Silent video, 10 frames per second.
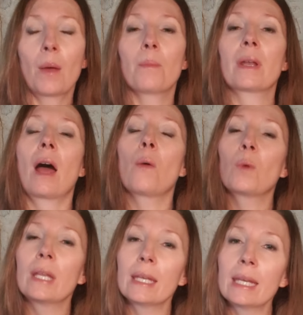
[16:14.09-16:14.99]
but
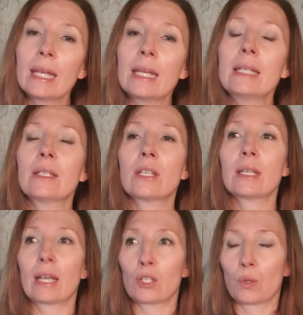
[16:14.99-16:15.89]
we need to
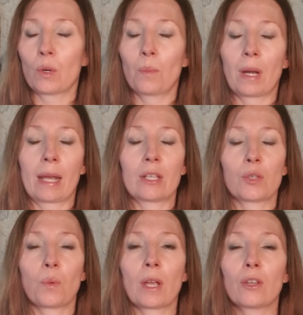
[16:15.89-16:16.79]
get to a place
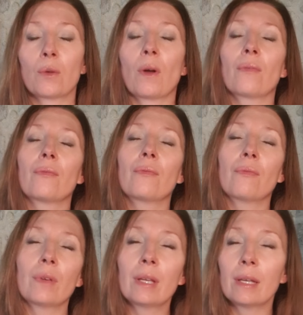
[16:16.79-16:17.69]
where you are
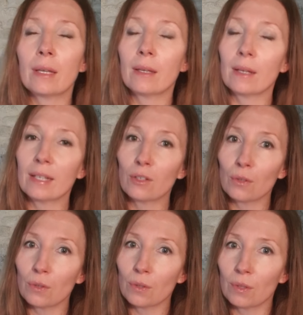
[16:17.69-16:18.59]
feeling
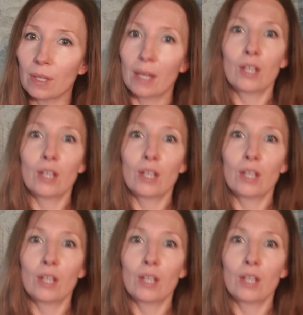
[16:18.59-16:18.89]
good